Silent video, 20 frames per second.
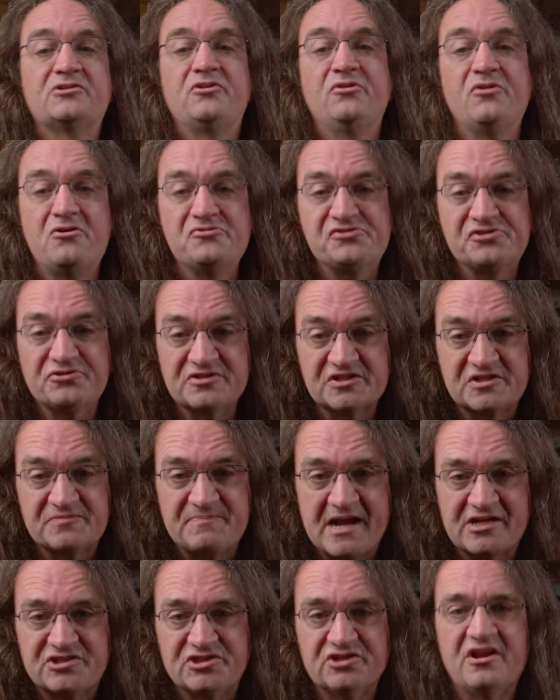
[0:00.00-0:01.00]
closer
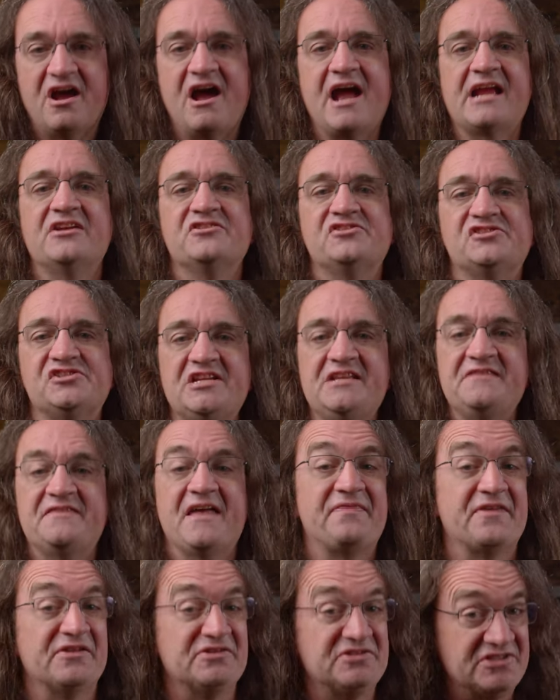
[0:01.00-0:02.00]
inspection, I could see
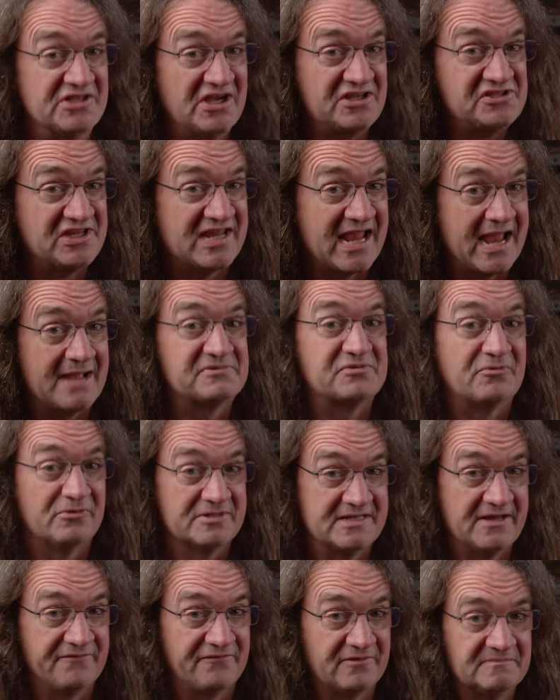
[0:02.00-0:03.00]
that the dust caps were
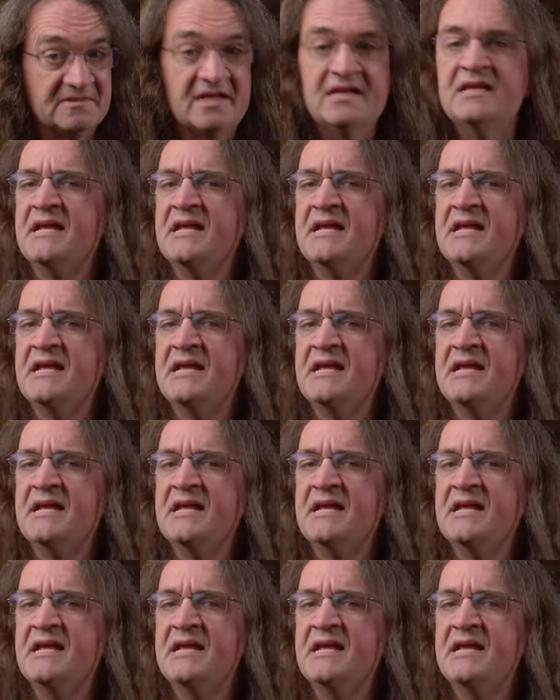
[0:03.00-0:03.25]
different.